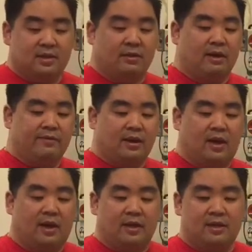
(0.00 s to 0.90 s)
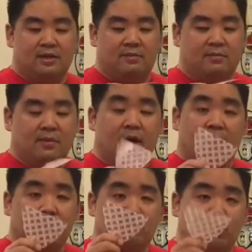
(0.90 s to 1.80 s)
So I've got some
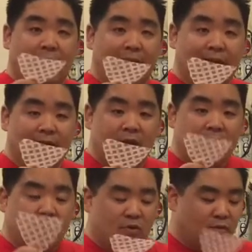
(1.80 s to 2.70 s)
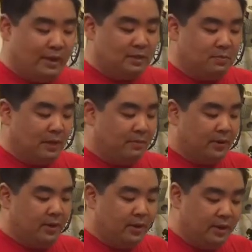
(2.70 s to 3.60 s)
dried rice
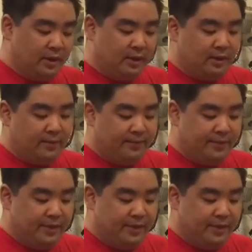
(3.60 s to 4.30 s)
paper here.